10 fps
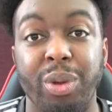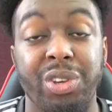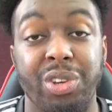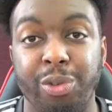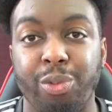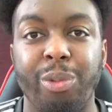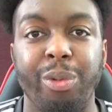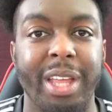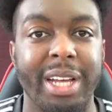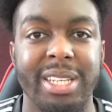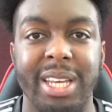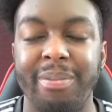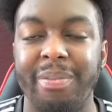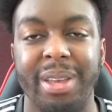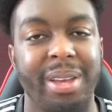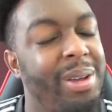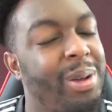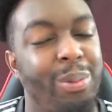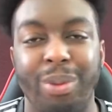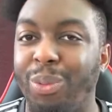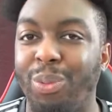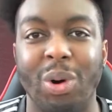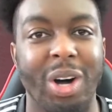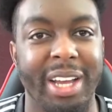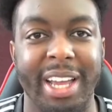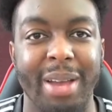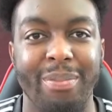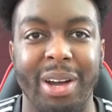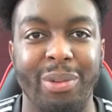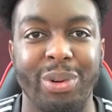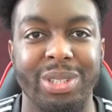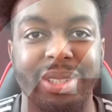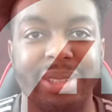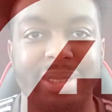should have won with that team, but what a game that was.